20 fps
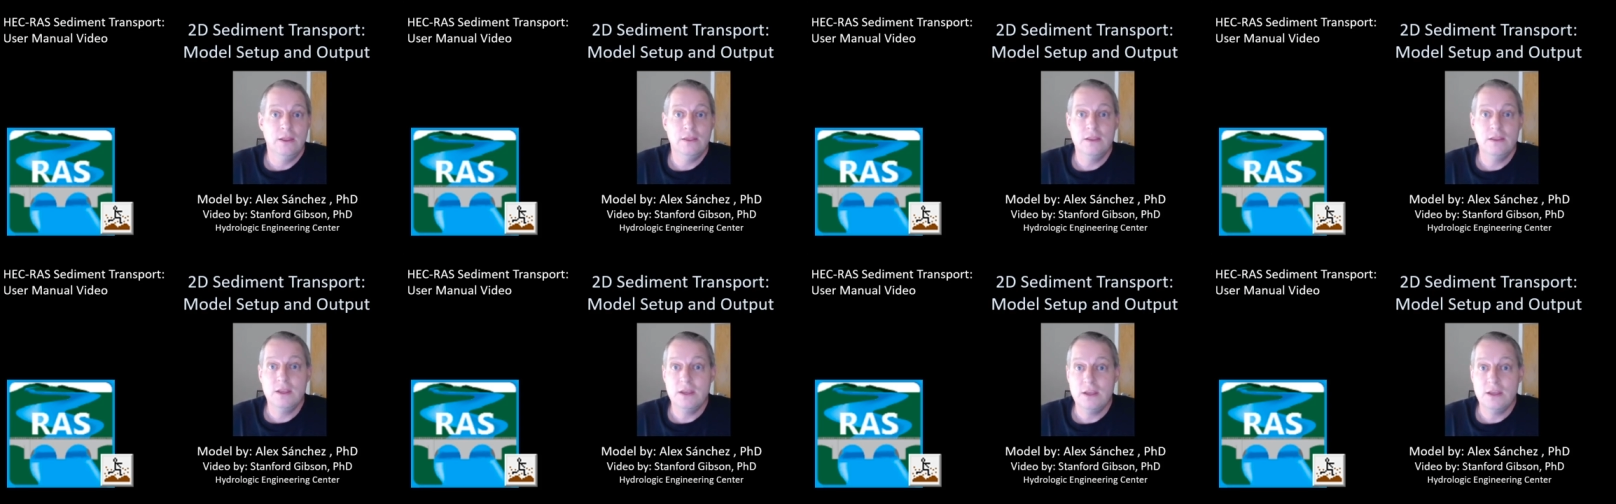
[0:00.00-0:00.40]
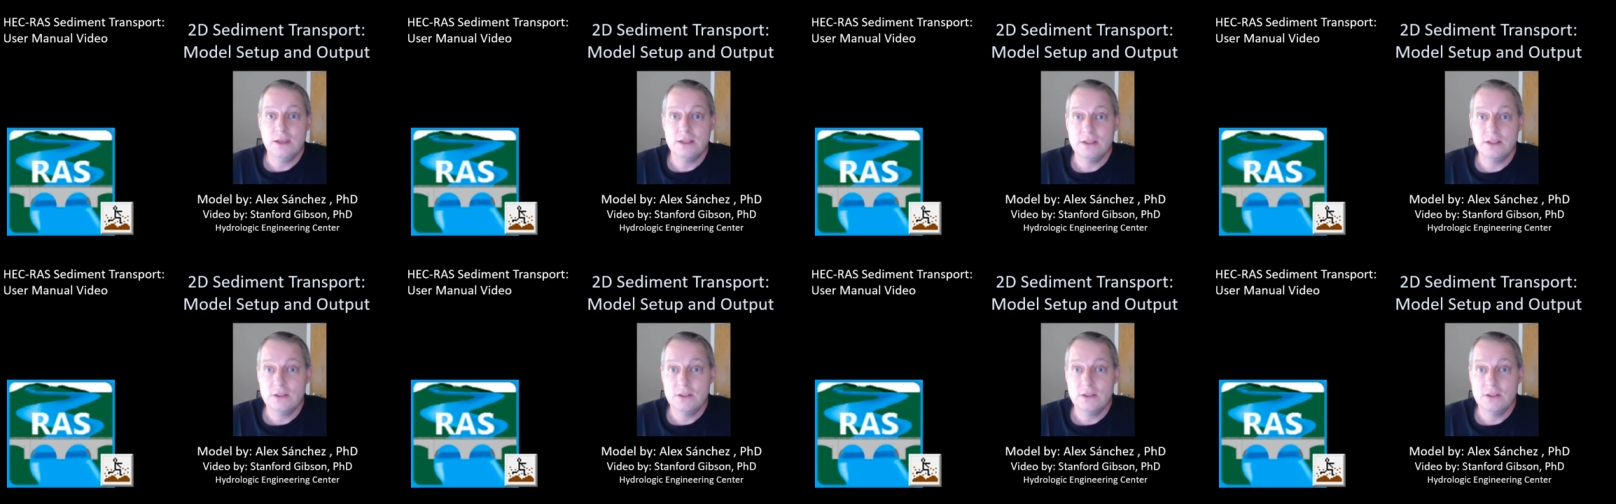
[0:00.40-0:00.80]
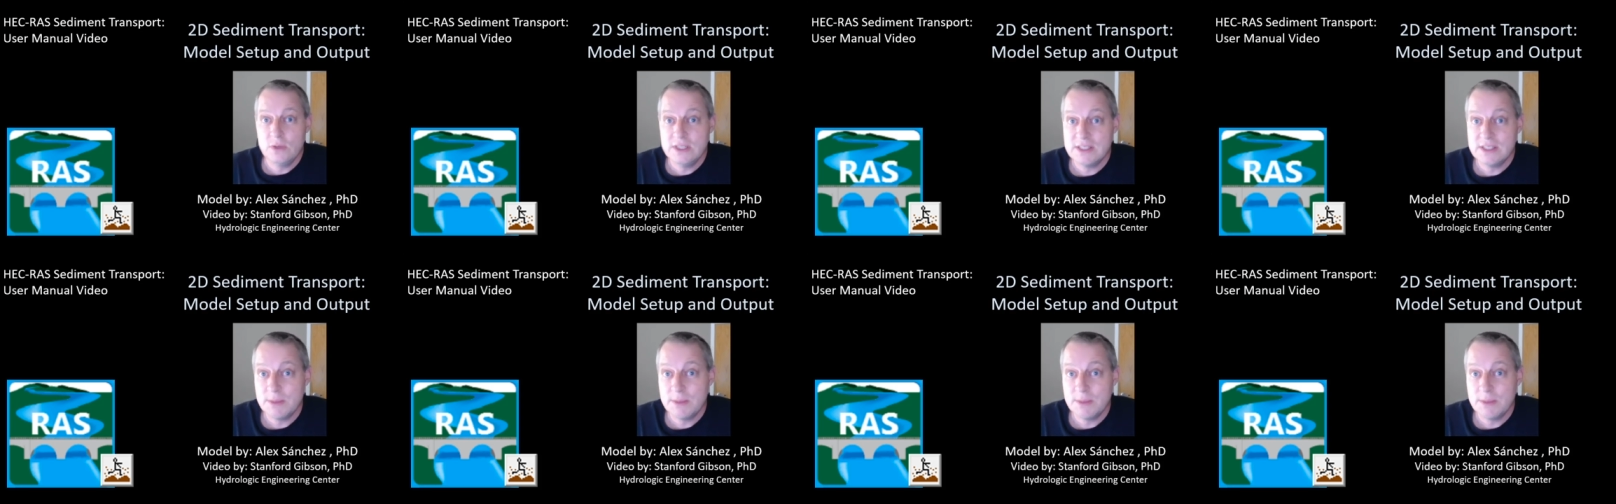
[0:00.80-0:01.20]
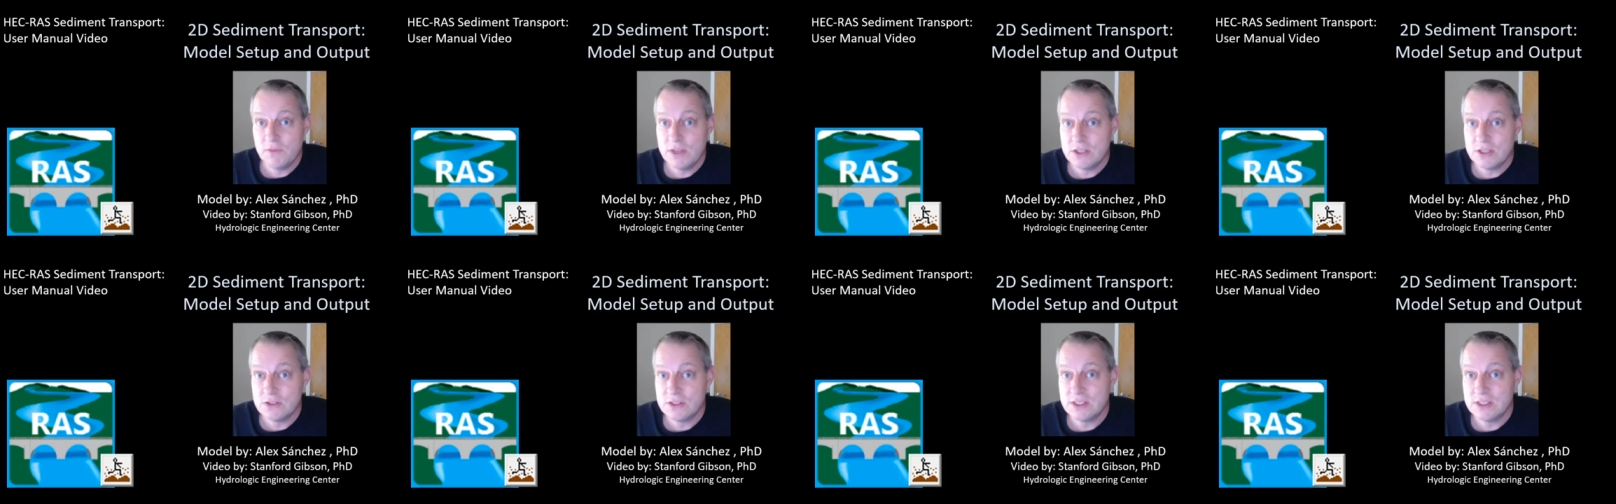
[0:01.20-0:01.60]
The 2D sediment
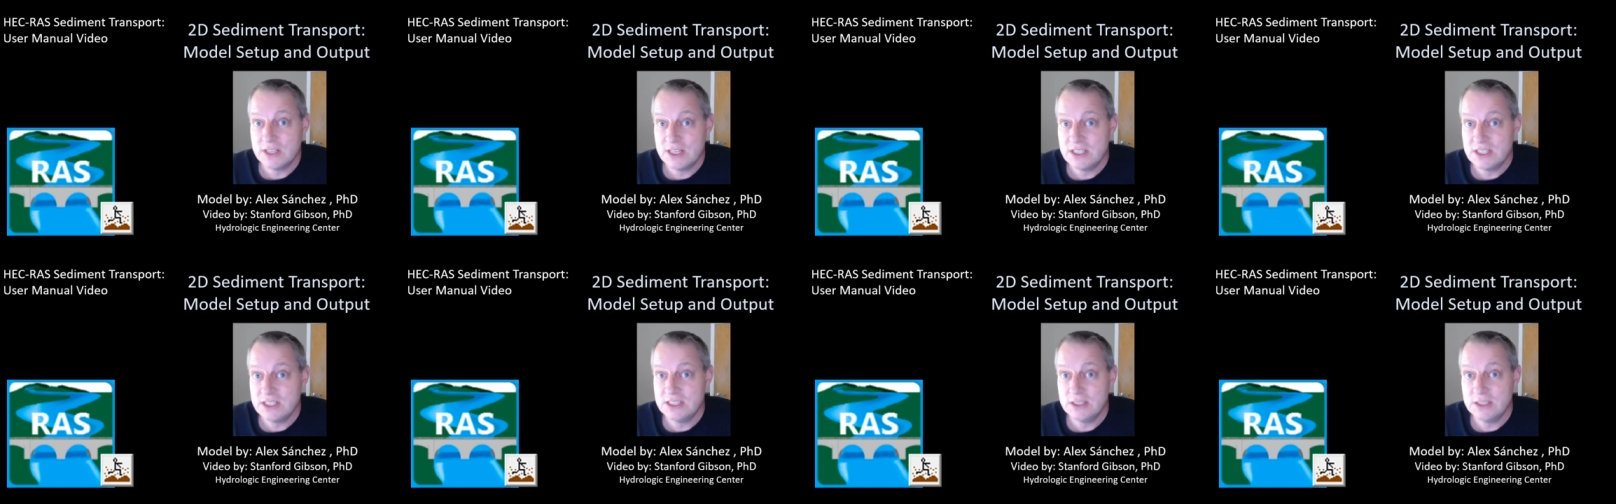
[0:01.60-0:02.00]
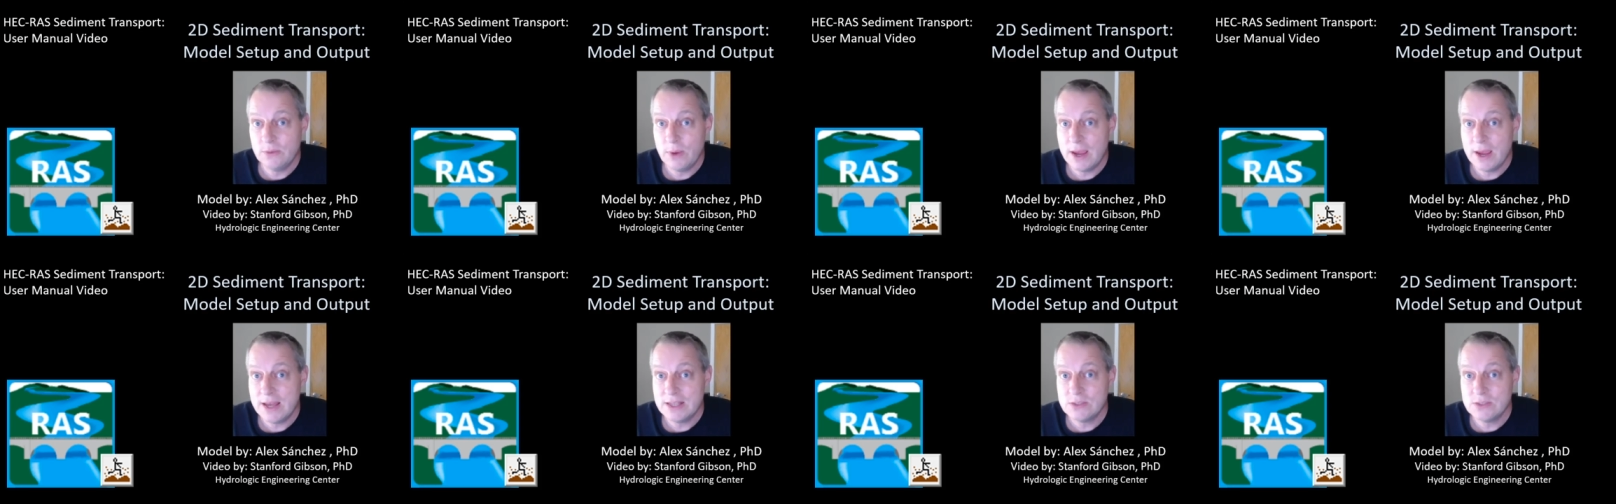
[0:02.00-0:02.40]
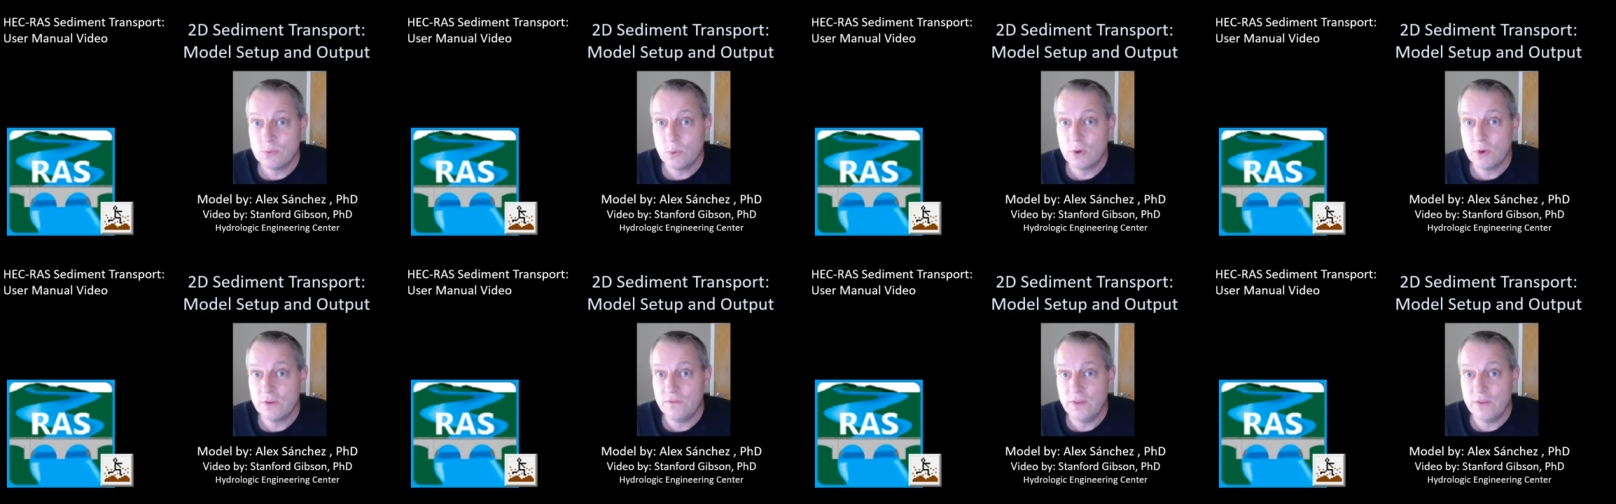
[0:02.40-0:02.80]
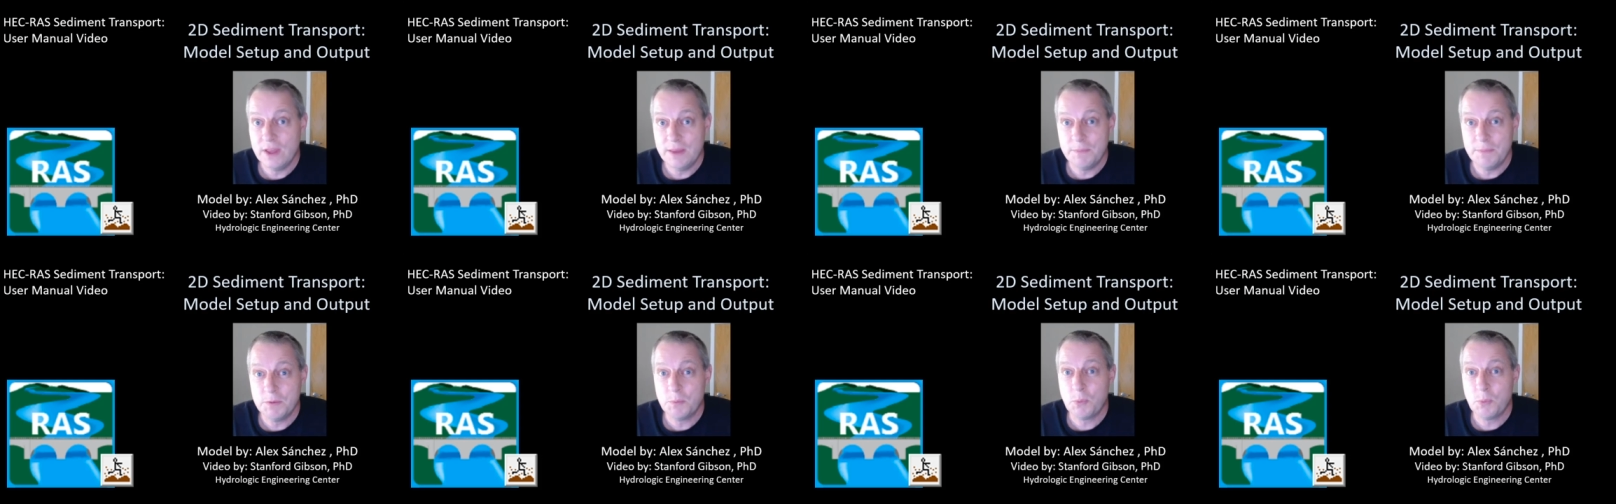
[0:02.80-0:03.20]
features in HEC-RAS were
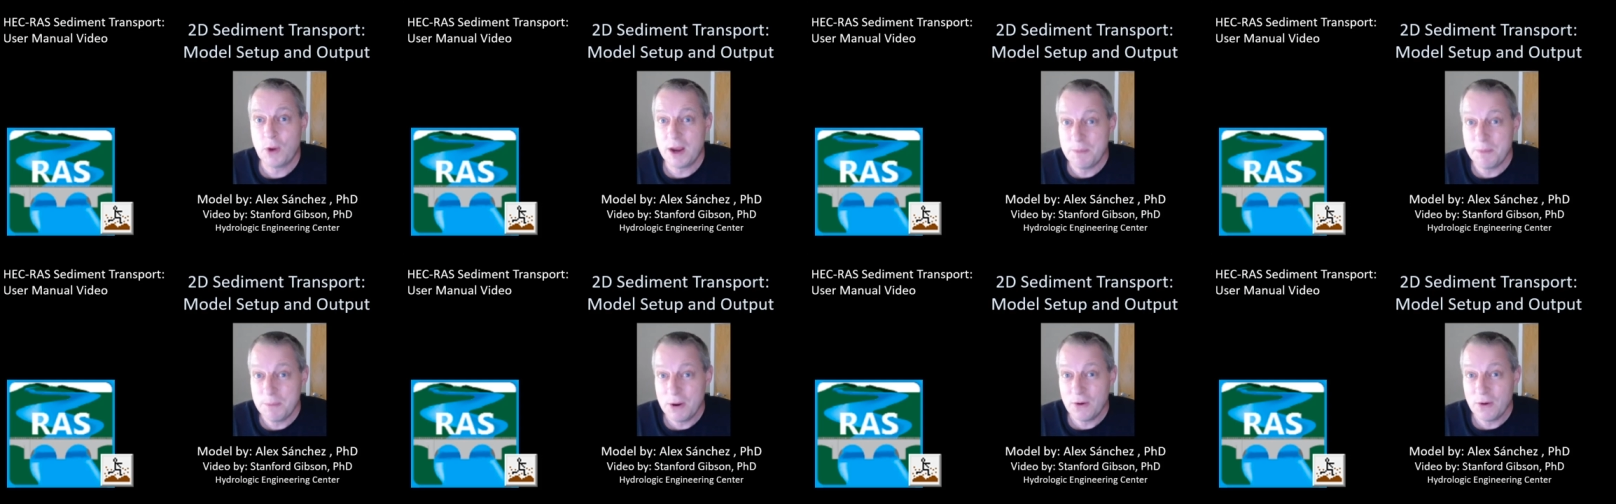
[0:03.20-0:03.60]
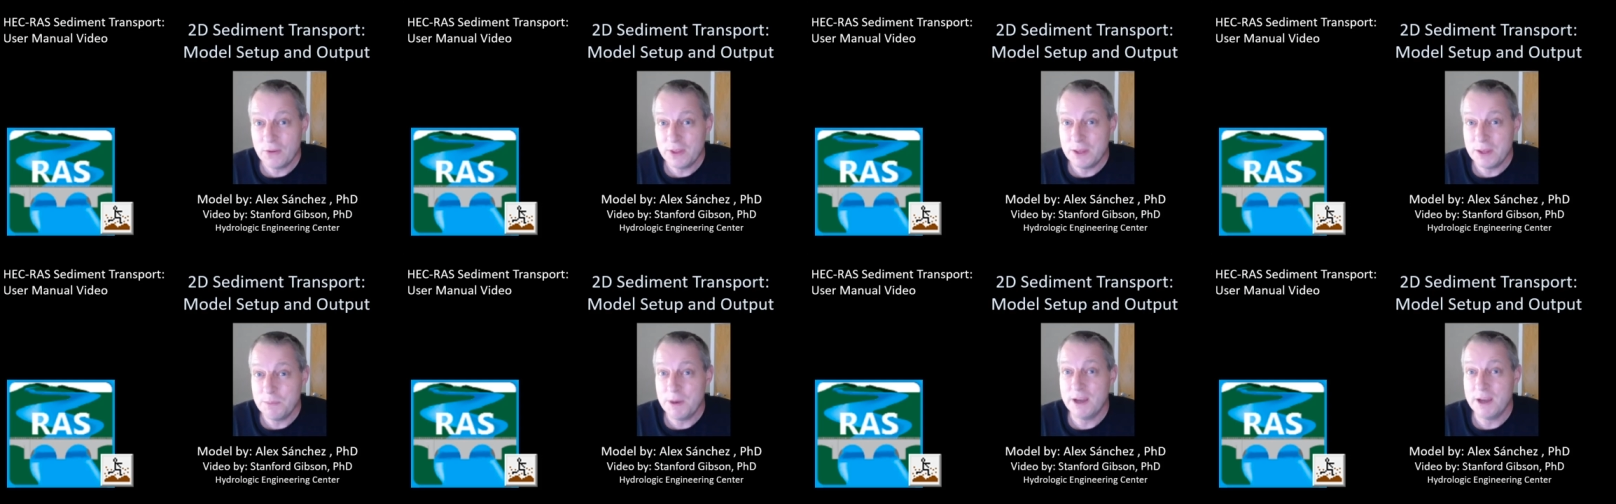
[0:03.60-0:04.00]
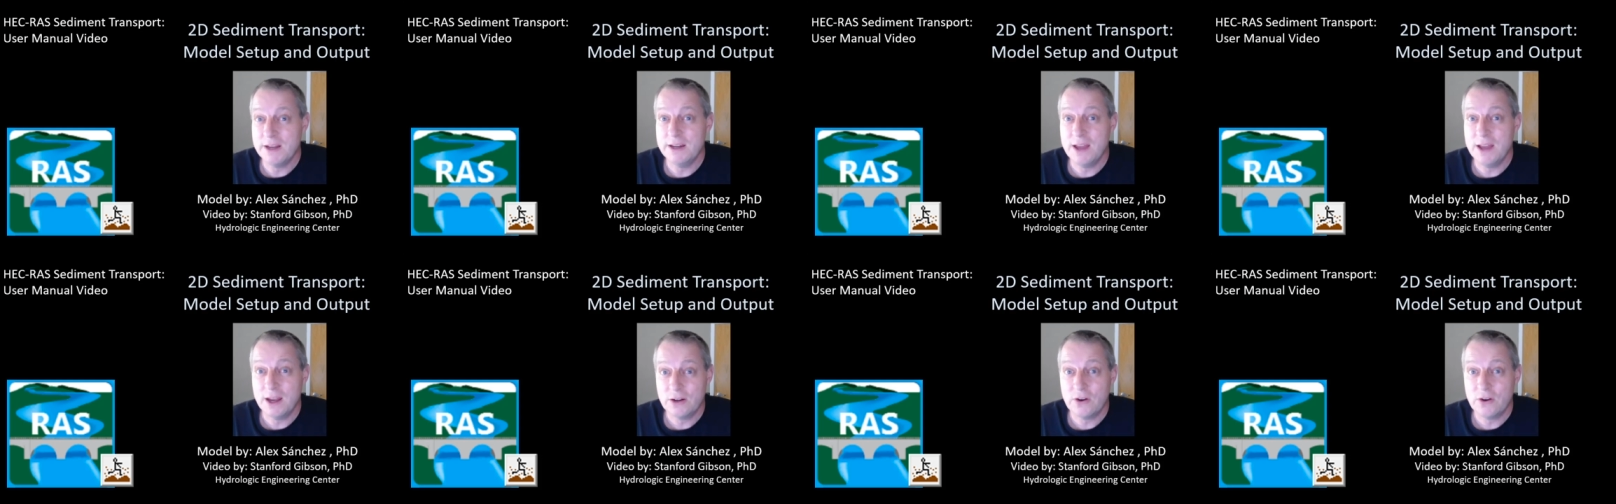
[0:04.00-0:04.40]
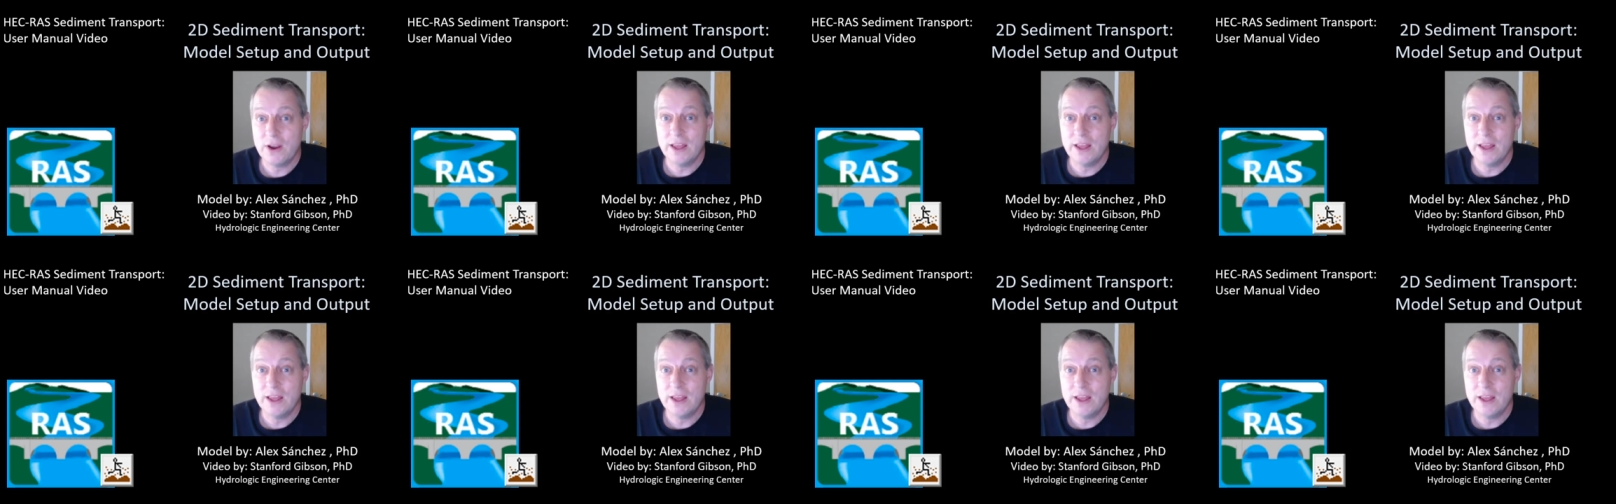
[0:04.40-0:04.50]
developed primarily by Dr.